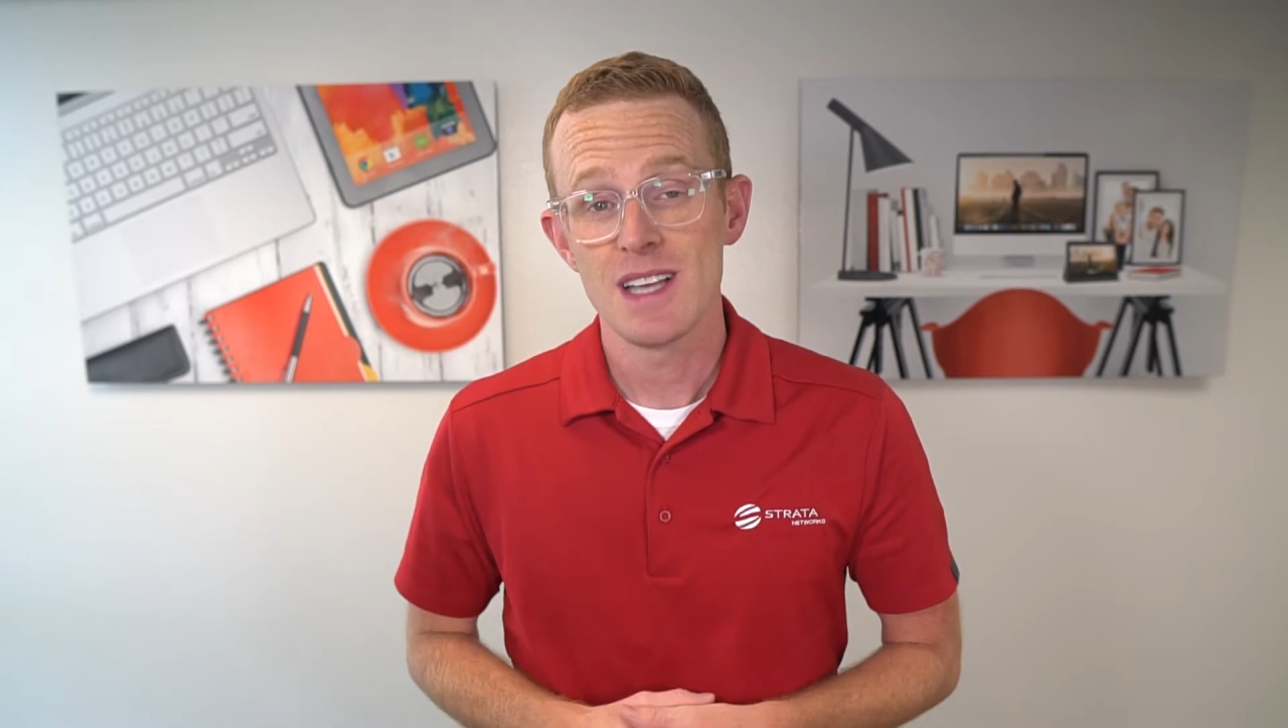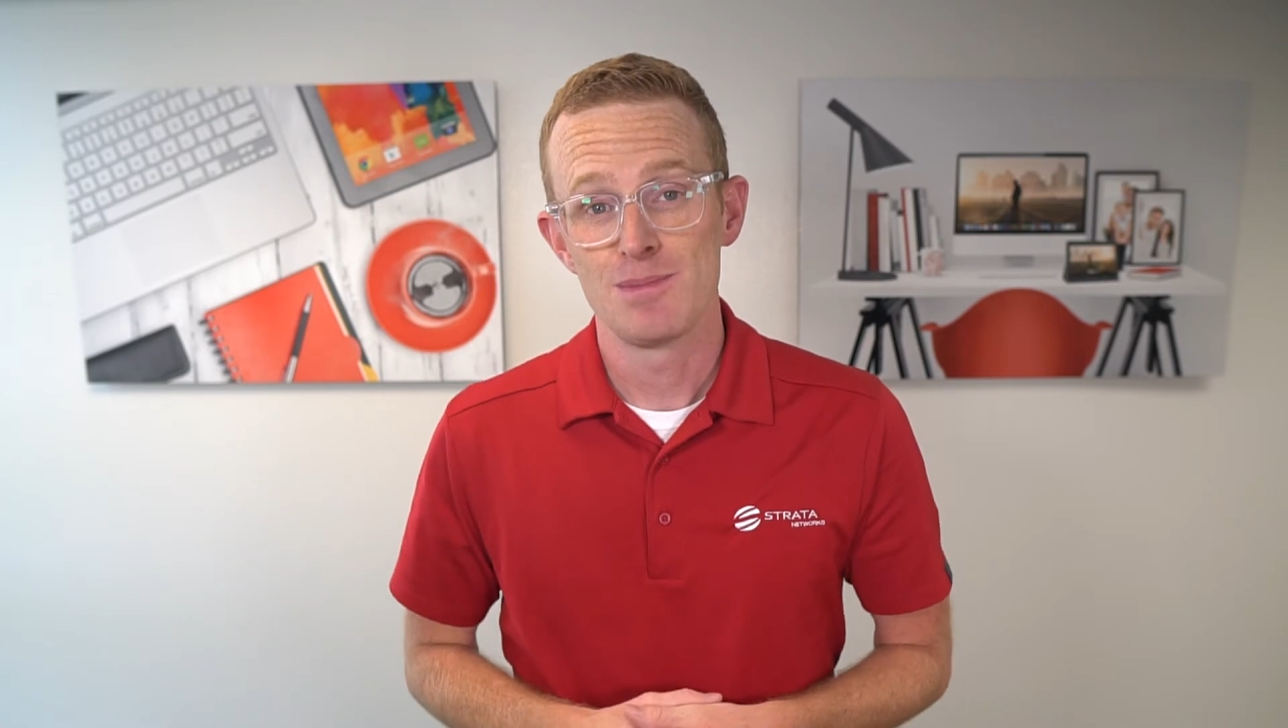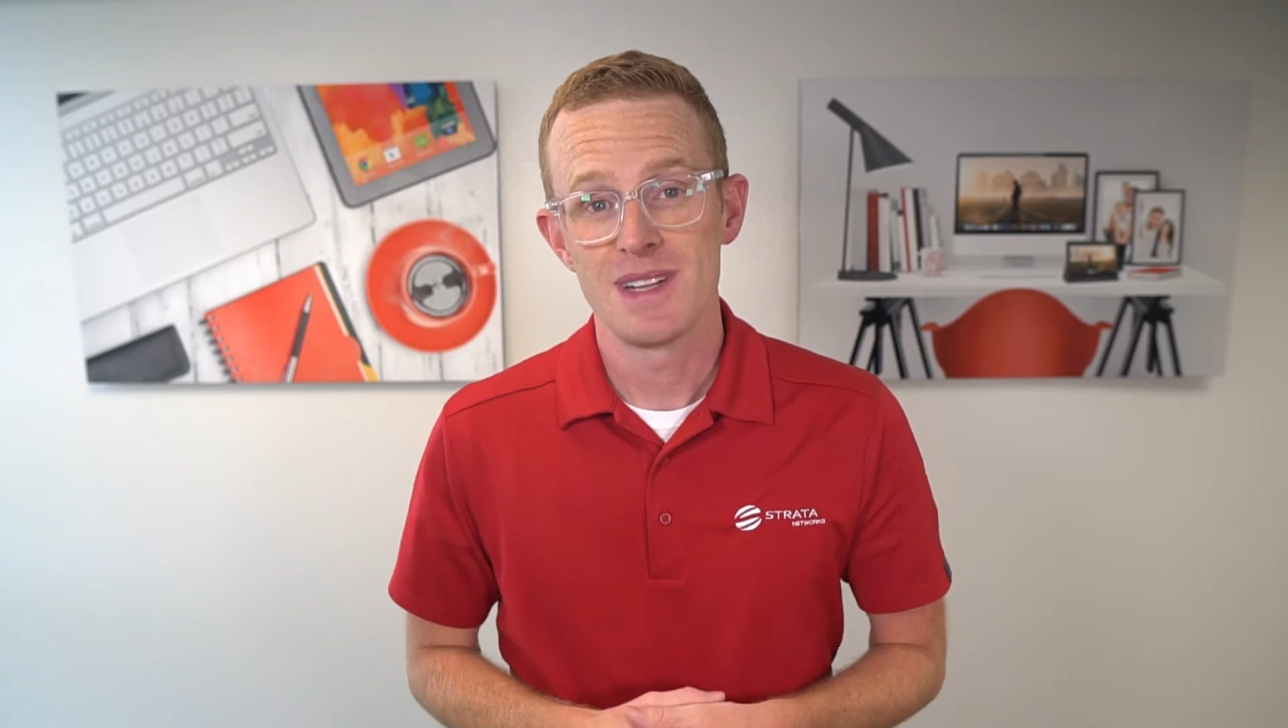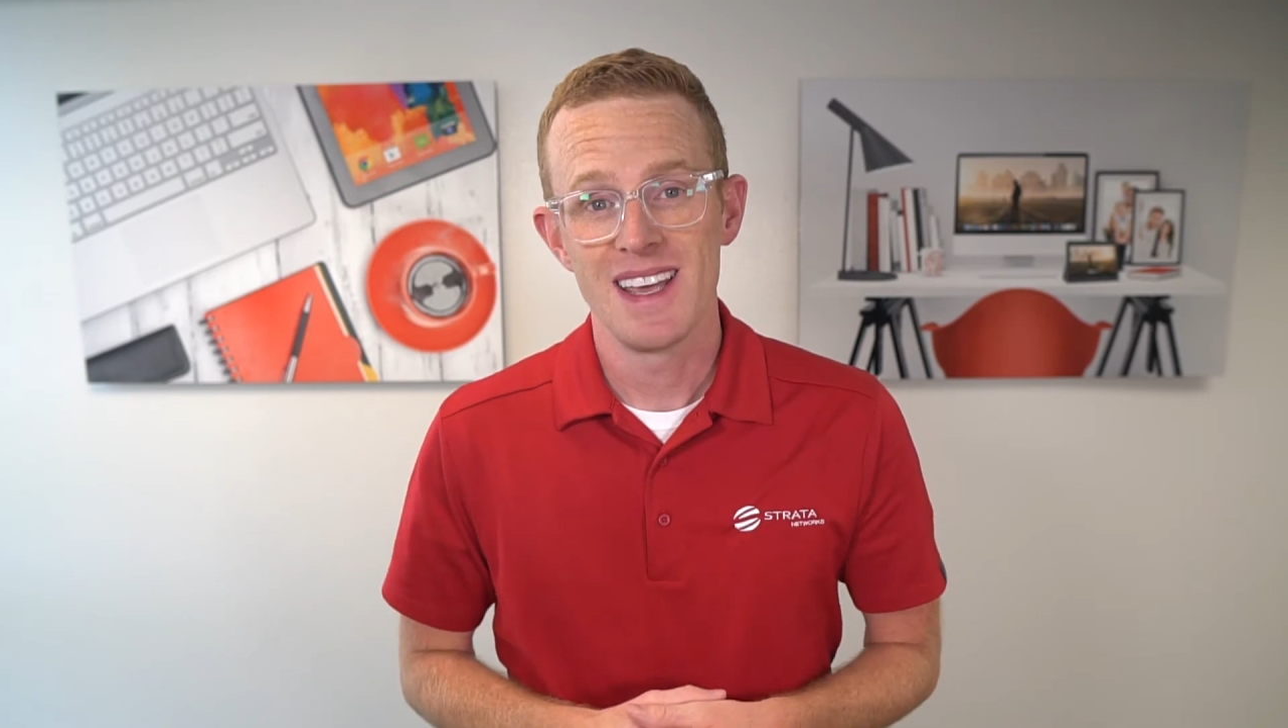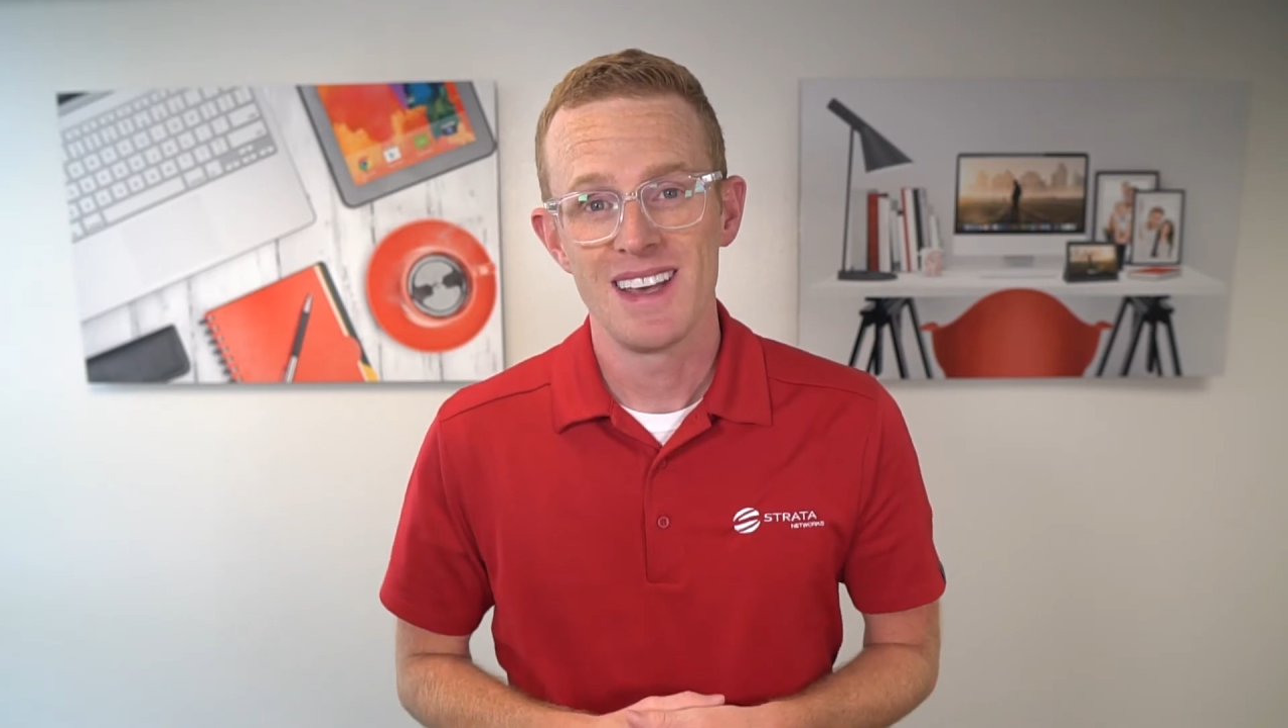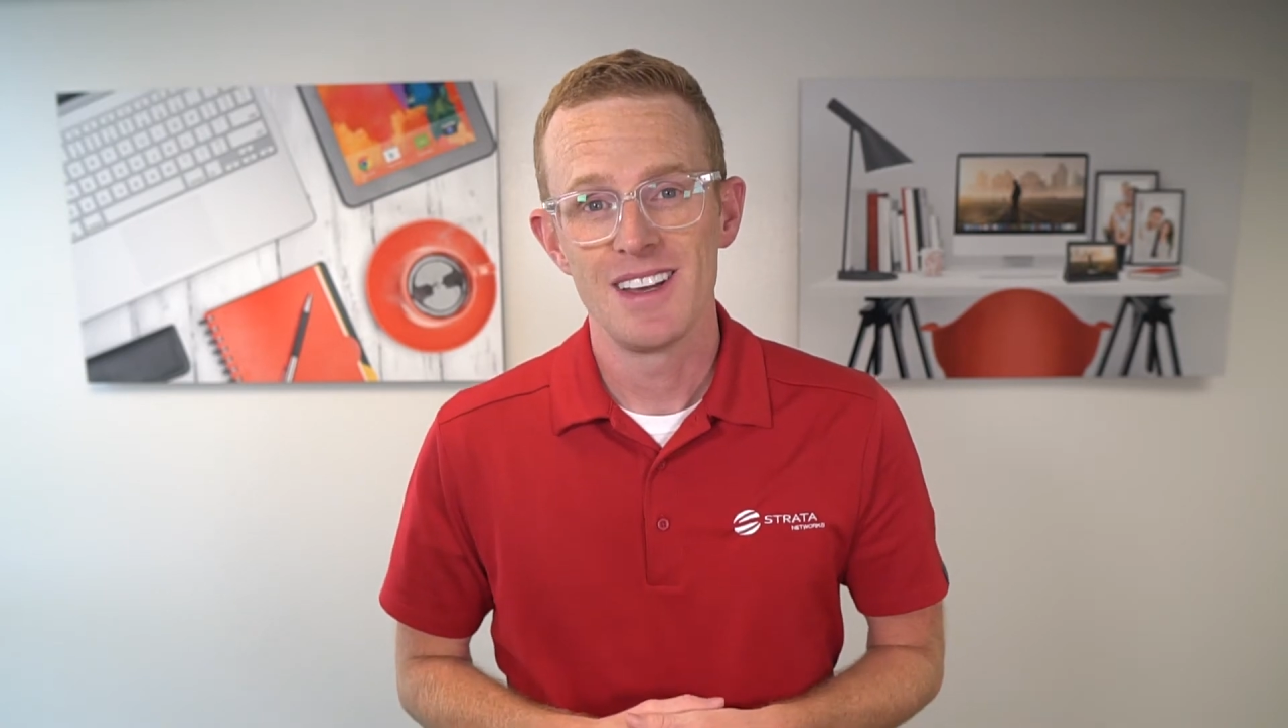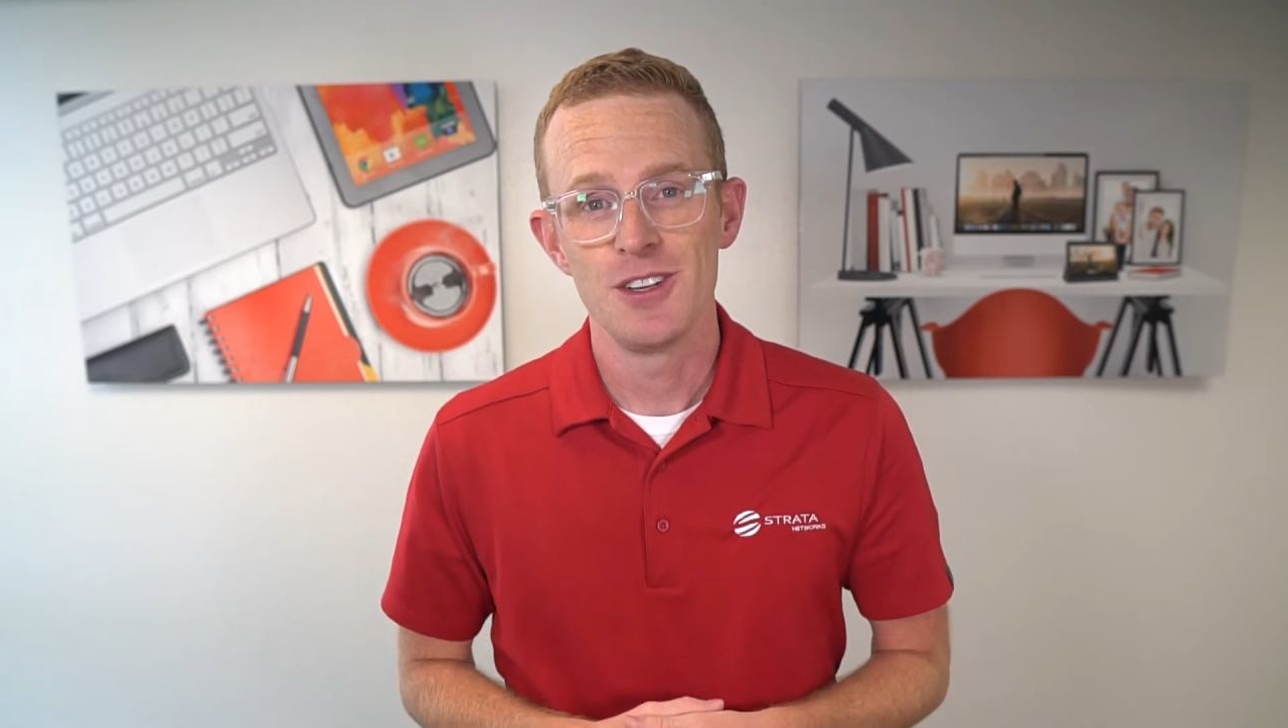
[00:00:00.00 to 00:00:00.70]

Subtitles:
update,